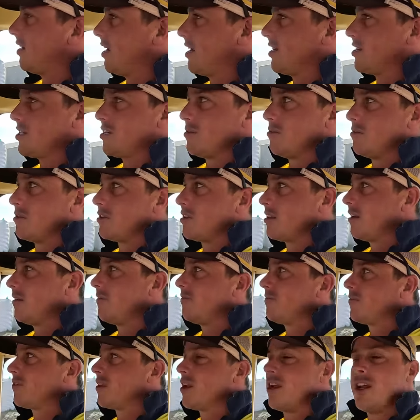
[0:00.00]
yeah, she was,
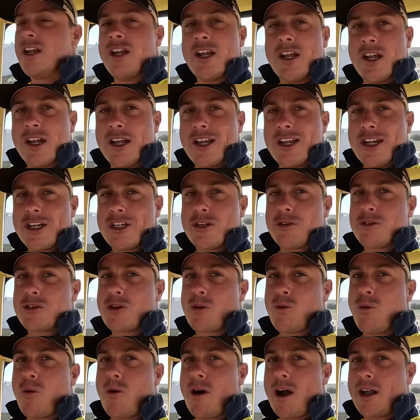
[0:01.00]
she was
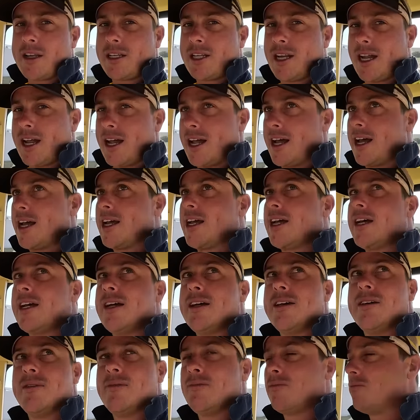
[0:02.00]
quite, uh,
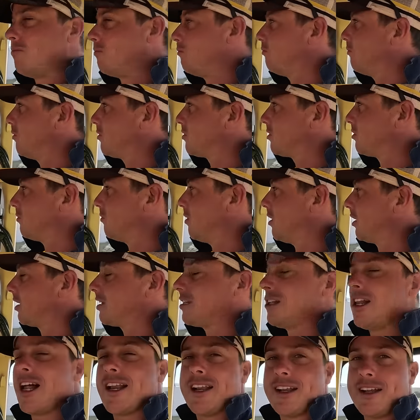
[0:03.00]
what's the word,
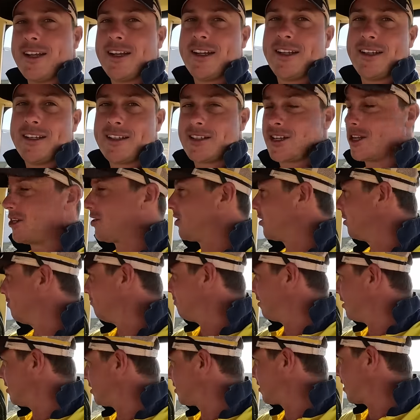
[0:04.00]
cluttered. So you
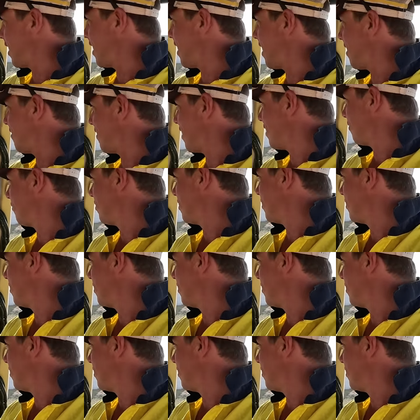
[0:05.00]
couldn't really see out that